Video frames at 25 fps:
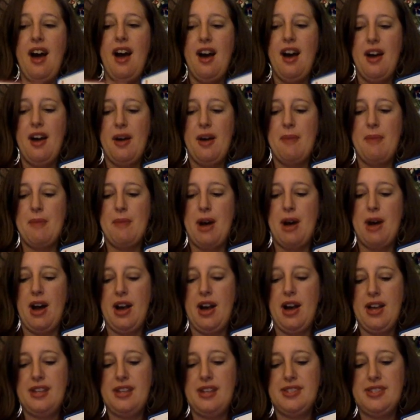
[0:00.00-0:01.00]

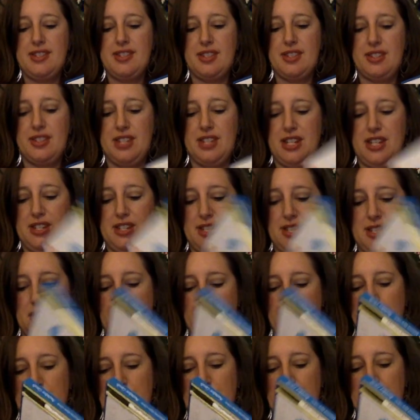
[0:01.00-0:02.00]
I still need
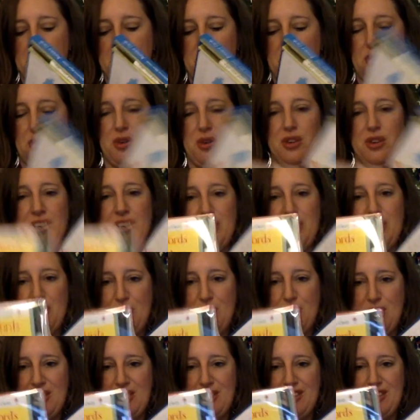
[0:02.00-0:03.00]
to punch a hole in the
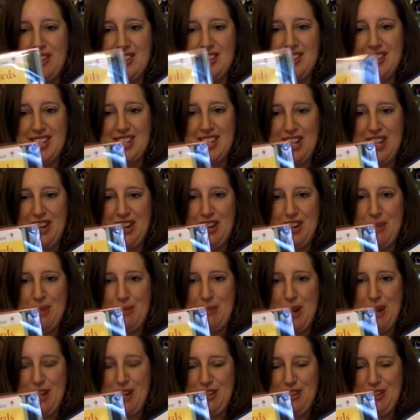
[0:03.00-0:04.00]
corner there and stick it on a
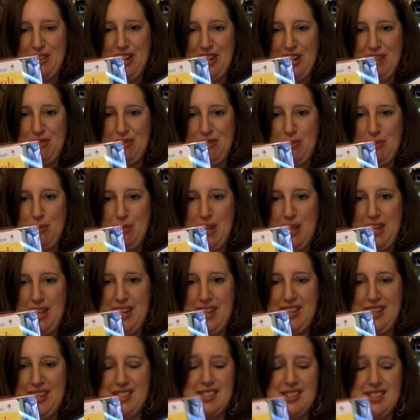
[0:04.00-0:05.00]
binder ring for my
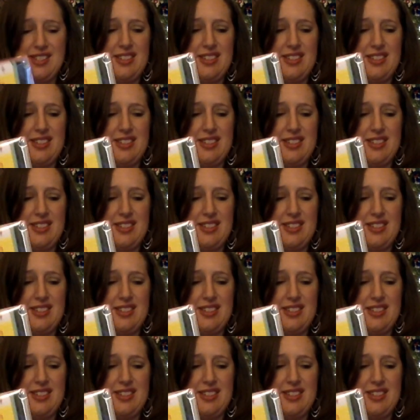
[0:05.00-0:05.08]
kids.